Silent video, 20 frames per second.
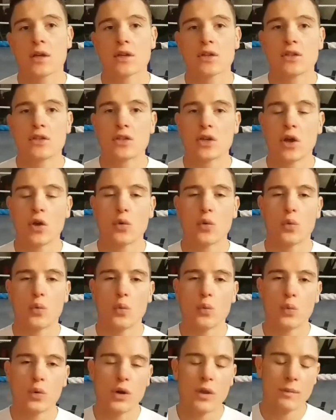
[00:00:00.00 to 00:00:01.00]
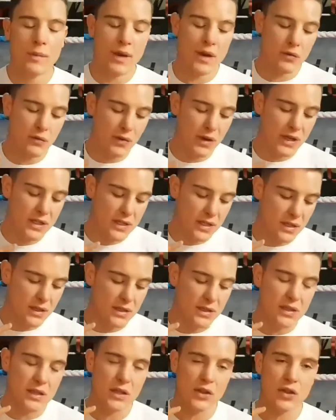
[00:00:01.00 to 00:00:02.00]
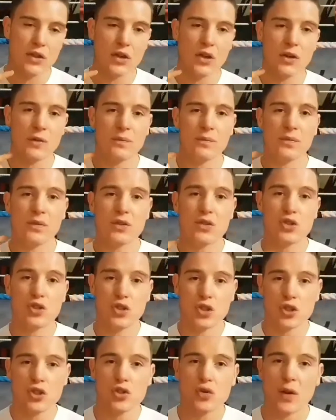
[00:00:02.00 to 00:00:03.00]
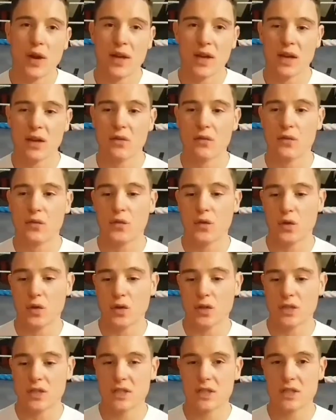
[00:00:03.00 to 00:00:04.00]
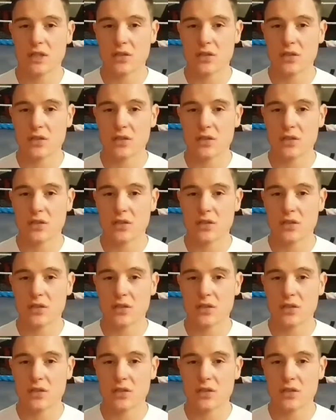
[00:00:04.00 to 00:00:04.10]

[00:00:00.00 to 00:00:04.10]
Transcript: So, one of the main reasons that just training for